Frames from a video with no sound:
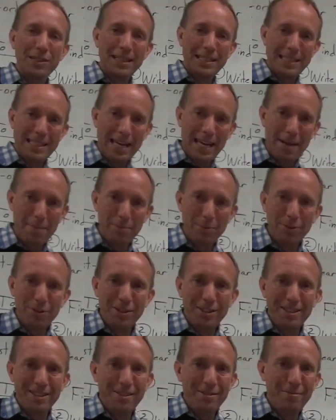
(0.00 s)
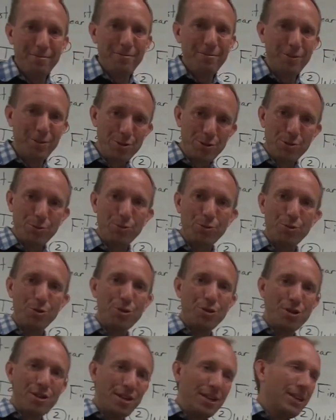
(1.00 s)
example of first
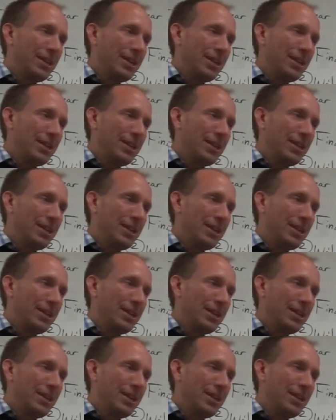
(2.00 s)
order